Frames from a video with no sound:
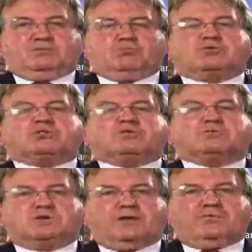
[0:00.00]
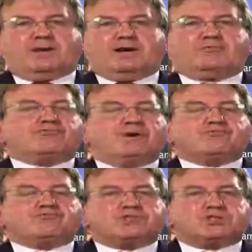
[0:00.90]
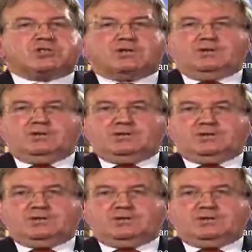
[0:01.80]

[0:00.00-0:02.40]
Once you've done that, referencing